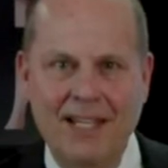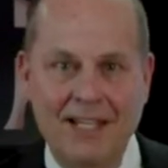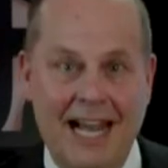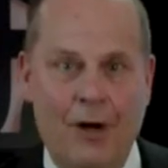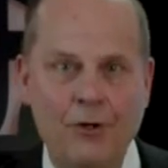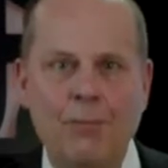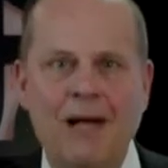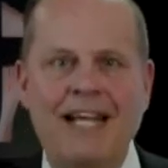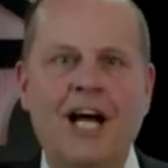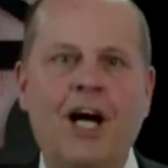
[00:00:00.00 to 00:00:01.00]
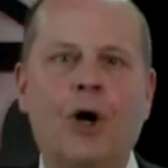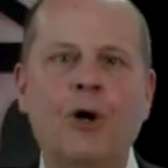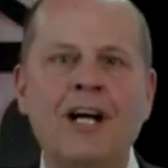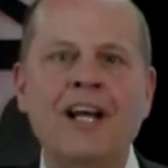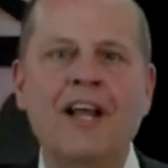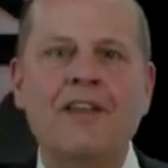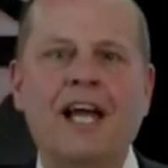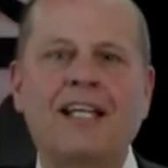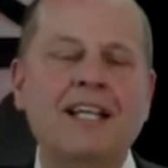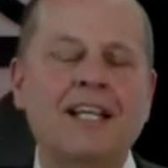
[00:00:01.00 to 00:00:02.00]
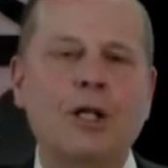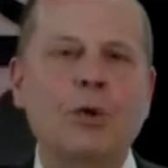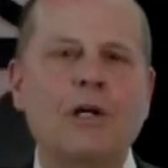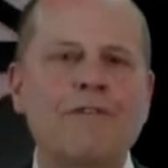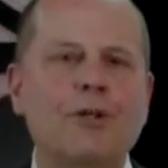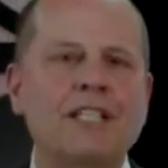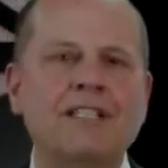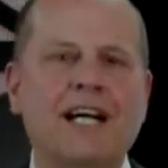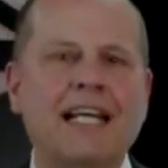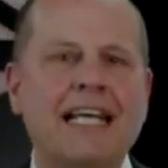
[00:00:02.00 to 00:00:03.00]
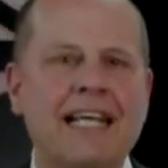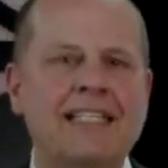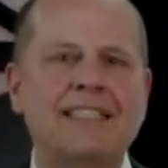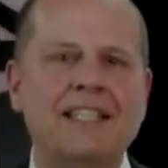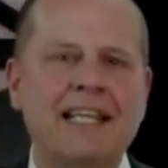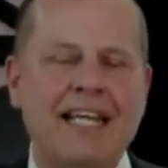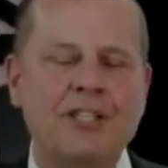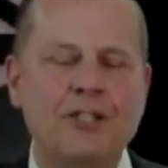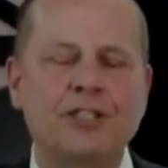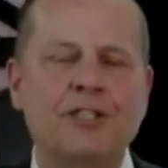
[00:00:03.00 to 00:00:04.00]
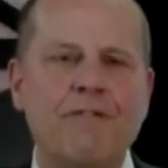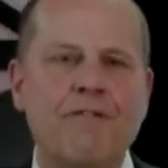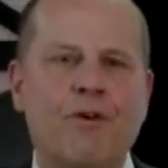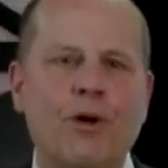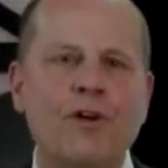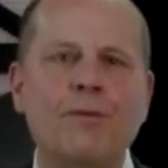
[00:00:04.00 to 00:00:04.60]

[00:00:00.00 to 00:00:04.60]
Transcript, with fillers: Now, you may know that Louisville, Kentucky is the nation's fourth